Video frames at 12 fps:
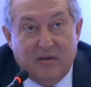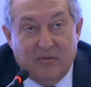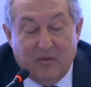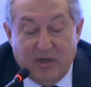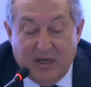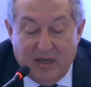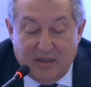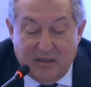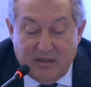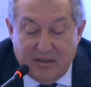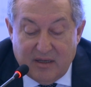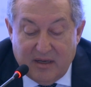when I
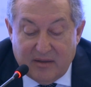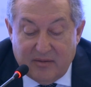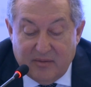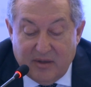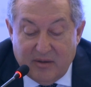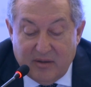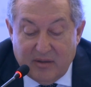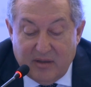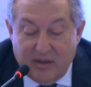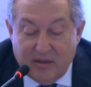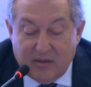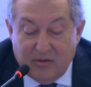didn't have
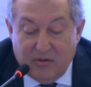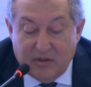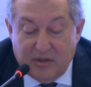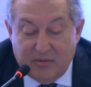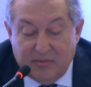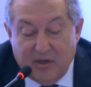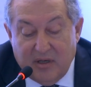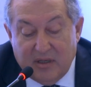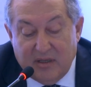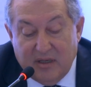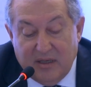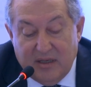the
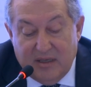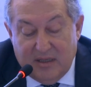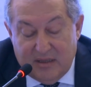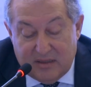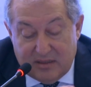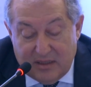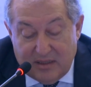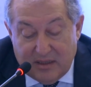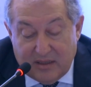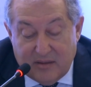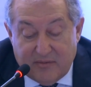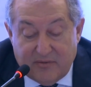counterpart
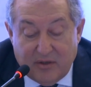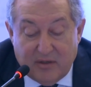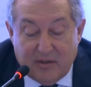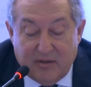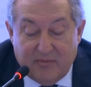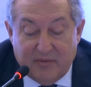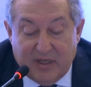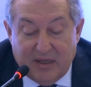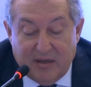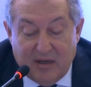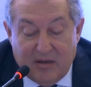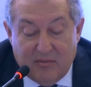sitting in front of
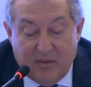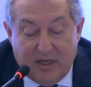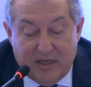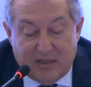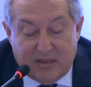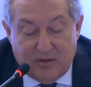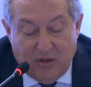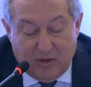me. But it's